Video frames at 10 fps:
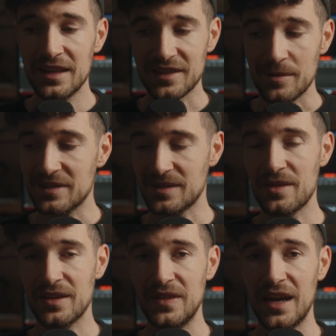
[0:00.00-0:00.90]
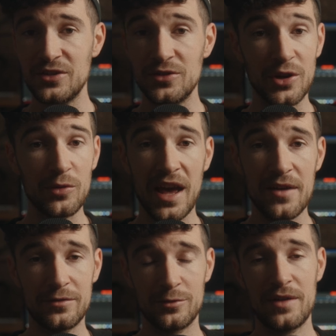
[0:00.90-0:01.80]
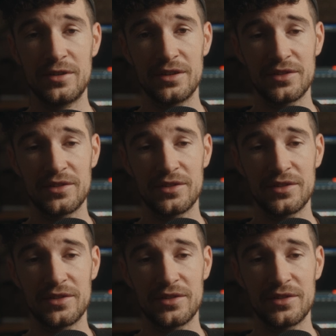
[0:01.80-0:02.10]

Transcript: Time is something that you don't have forever.